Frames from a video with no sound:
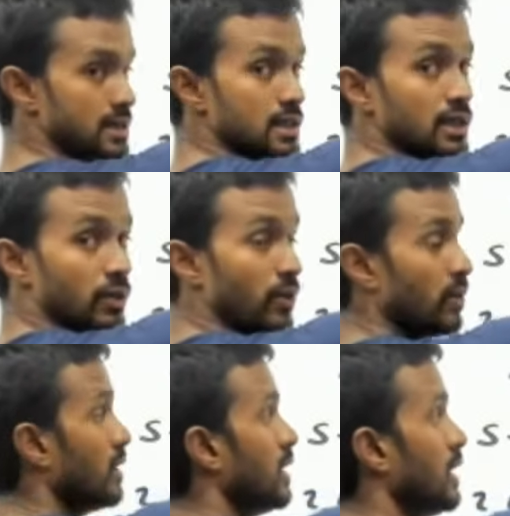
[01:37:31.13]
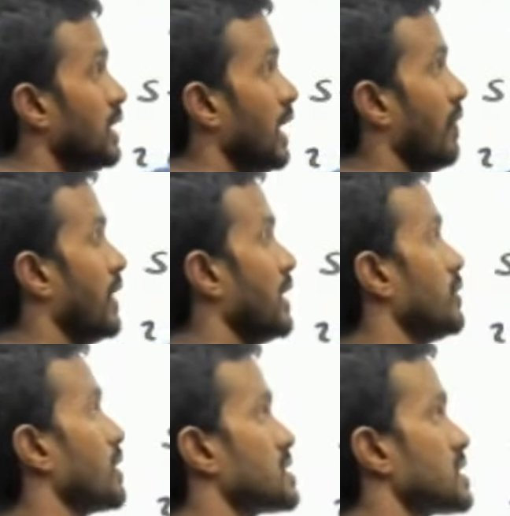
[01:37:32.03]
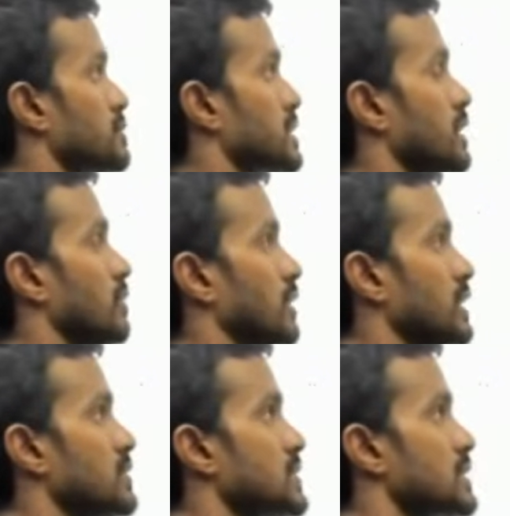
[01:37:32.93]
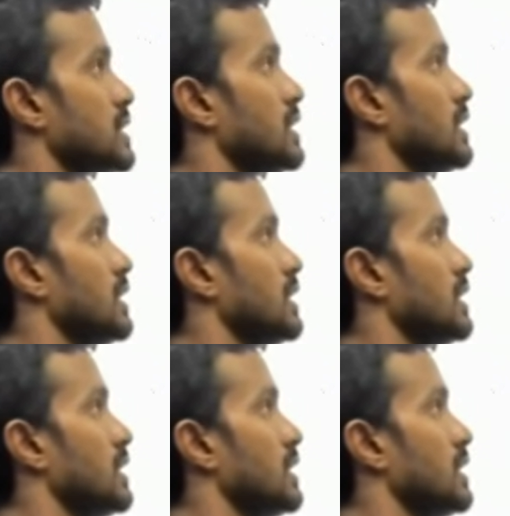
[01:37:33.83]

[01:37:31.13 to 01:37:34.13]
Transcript: this 0, and then you can substitute this